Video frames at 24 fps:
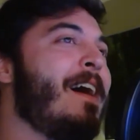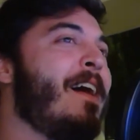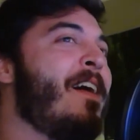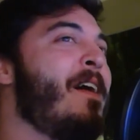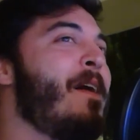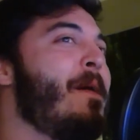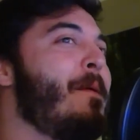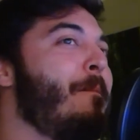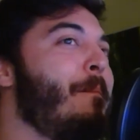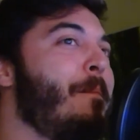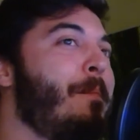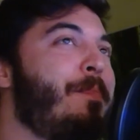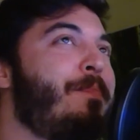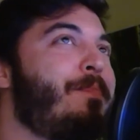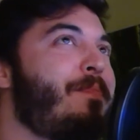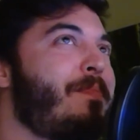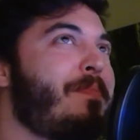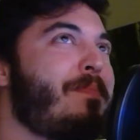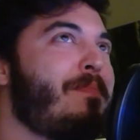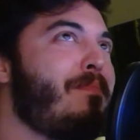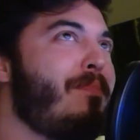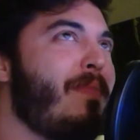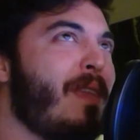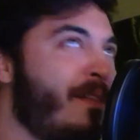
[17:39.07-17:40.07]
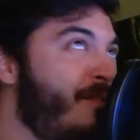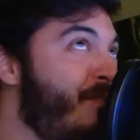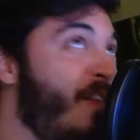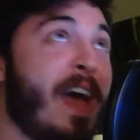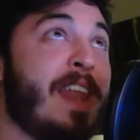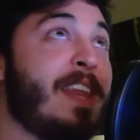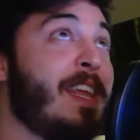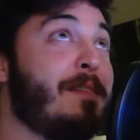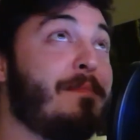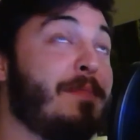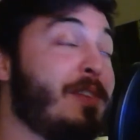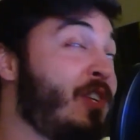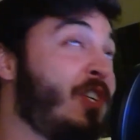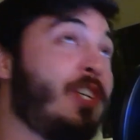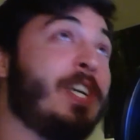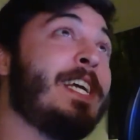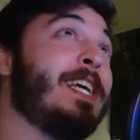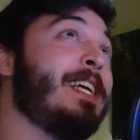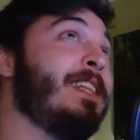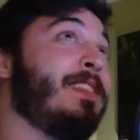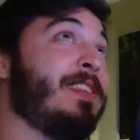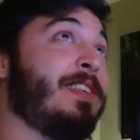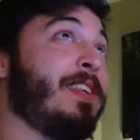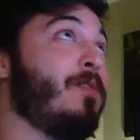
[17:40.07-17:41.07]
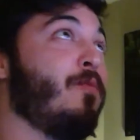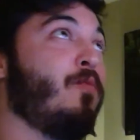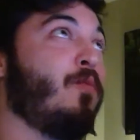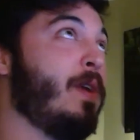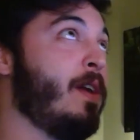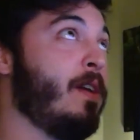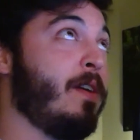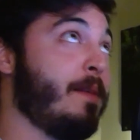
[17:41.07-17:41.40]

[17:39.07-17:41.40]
Vending machines and